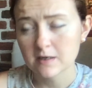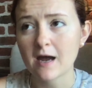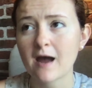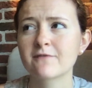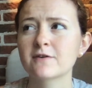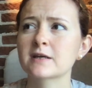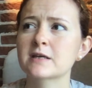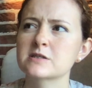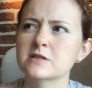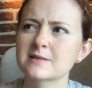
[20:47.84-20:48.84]
I feel like
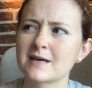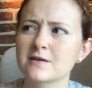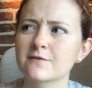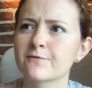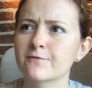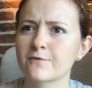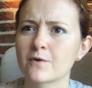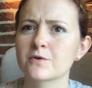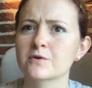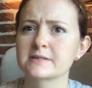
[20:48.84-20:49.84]
it's just kind of
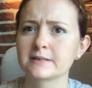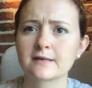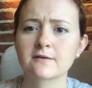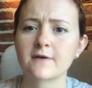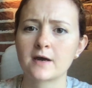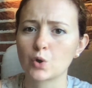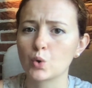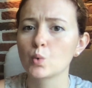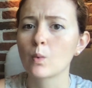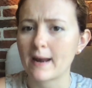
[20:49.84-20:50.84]
further solidified
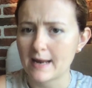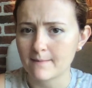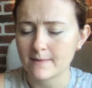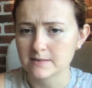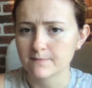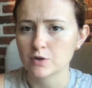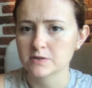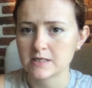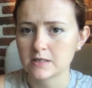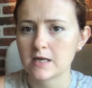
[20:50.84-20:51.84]
who I am as a
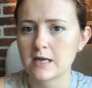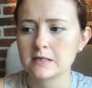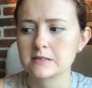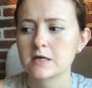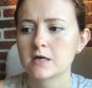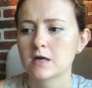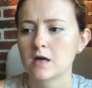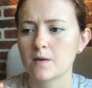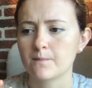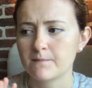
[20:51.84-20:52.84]
person, and
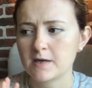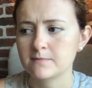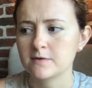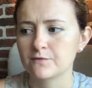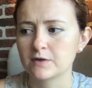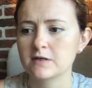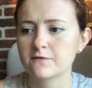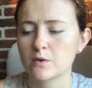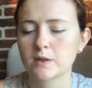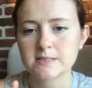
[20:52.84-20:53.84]
made me really
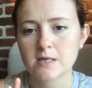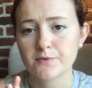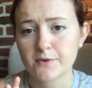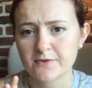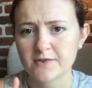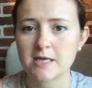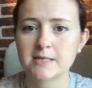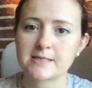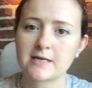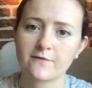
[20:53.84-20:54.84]
focus on the
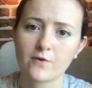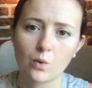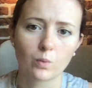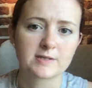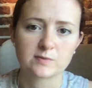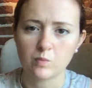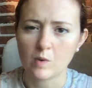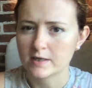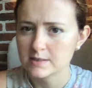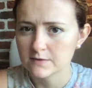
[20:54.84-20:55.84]
things that I've always
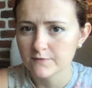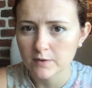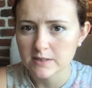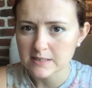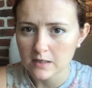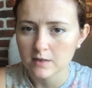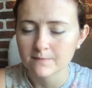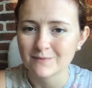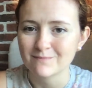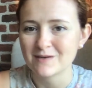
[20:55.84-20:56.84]
wanted to focus on,
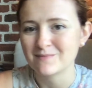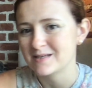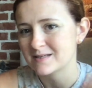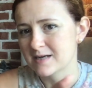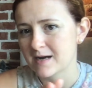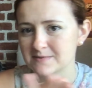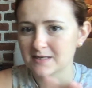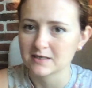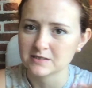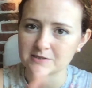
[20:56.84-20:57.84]
but maybe at times I
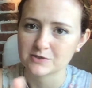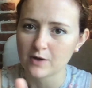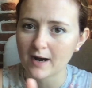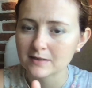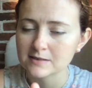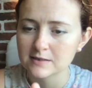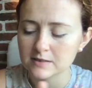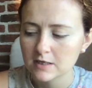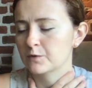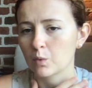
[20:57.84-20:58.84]
got
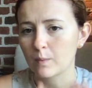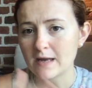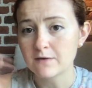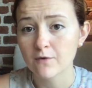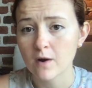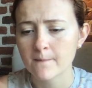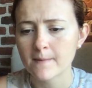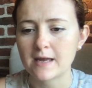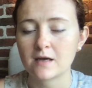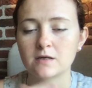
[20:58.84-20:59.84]
distracted away from,
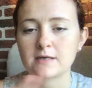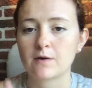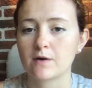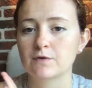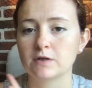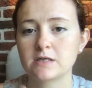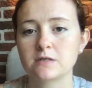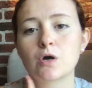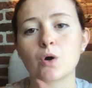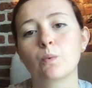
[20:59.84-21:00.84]
and now I really
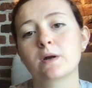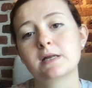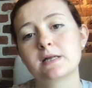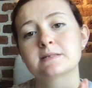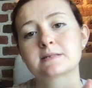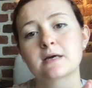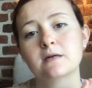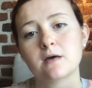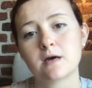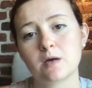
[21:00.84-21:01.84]
know what it is
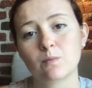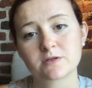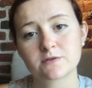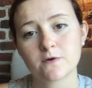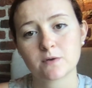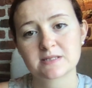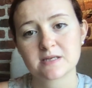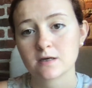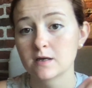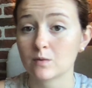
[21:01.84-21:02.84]
that I want to focus
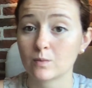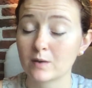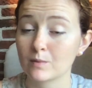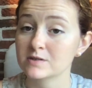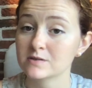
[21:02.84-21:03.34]
on and what I want